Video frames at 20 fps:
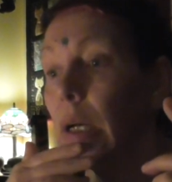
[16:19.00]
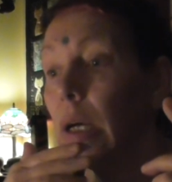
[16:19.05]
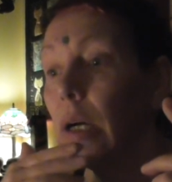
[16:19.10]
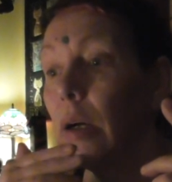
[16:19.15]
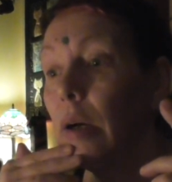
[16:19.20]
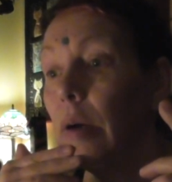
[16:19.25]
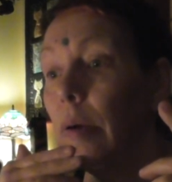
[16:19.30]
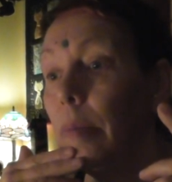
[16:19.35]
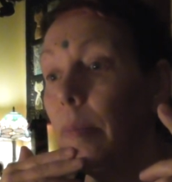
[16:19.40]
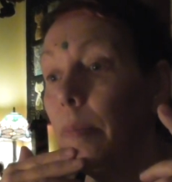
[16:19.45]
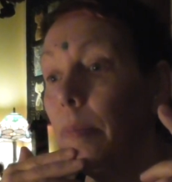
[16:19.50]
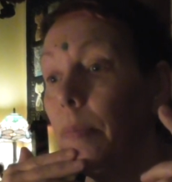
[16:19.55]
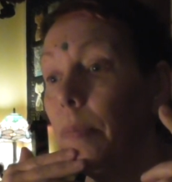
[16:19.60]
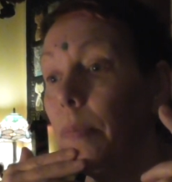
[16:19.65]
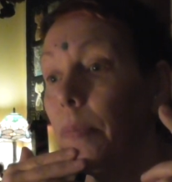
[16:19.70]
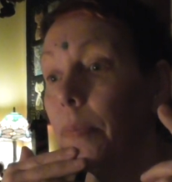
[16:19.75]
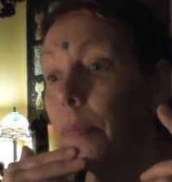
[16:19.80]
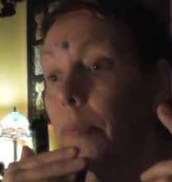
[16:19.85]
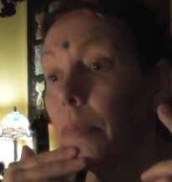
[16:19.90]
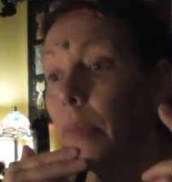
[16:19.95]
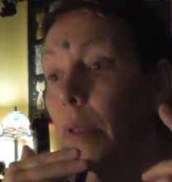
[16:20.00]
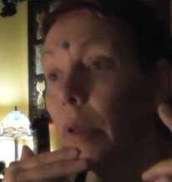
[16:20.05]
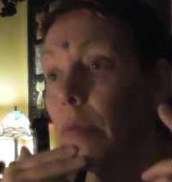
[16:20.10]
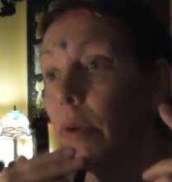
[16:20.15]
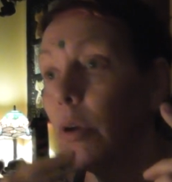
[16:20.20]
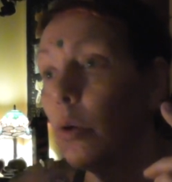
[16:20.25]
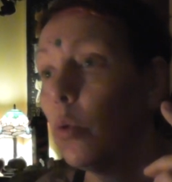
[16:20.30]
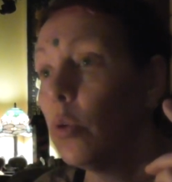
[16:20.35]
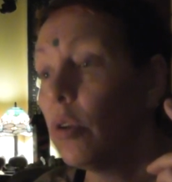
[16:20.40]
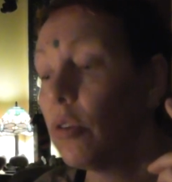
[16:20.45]
um,
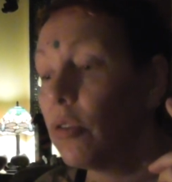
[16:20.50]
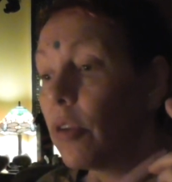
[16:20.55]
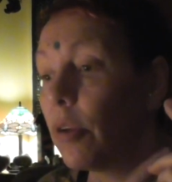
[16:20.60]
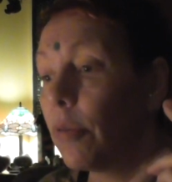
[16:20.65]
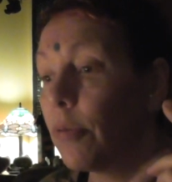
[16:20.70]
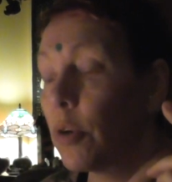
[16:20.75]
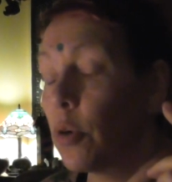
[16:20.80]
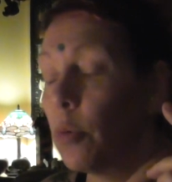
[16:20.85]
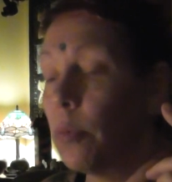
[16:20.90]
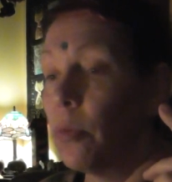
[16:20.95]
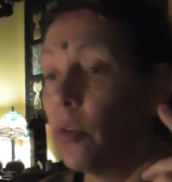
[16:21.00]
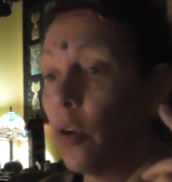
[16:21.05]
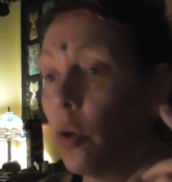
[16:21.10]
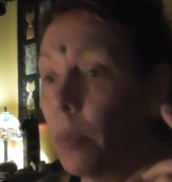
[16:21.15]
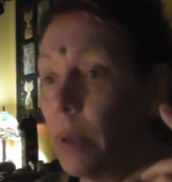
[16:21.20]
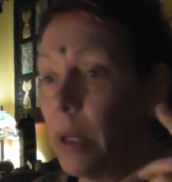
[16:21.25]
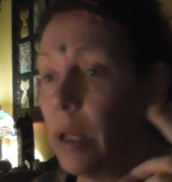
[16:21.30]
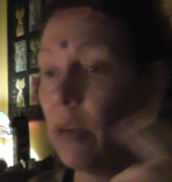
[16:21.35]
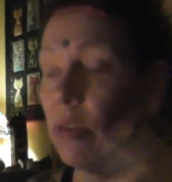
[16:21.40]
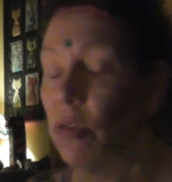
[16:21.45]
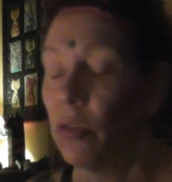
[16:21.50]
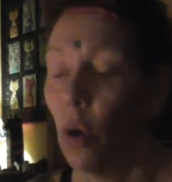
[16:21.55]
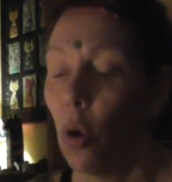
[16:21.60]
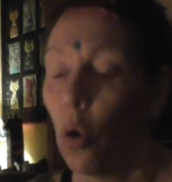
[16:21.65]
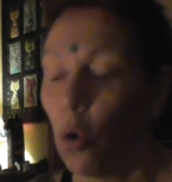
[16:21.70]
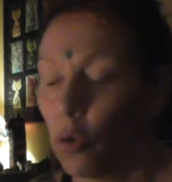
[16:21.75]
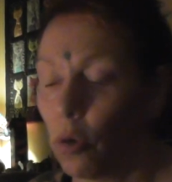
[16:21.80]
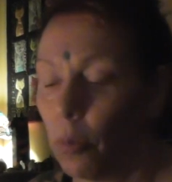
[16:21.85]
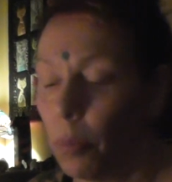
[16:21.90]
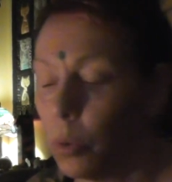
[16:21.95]
when all this stuff comes up, it is
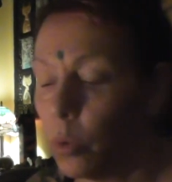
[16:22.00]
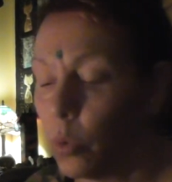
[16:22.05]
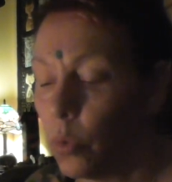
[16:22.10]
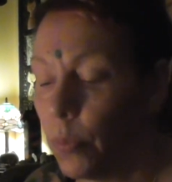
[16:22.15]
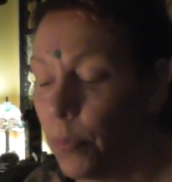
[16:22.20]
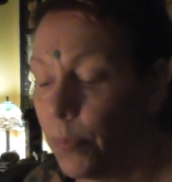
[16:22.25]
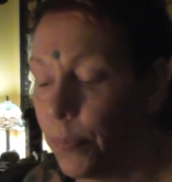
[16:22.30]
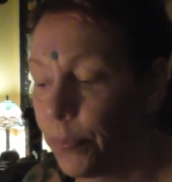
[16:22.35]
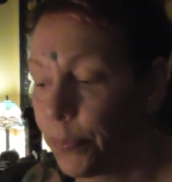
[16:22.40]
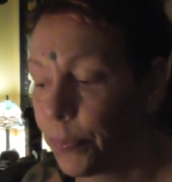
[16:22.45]
horrible.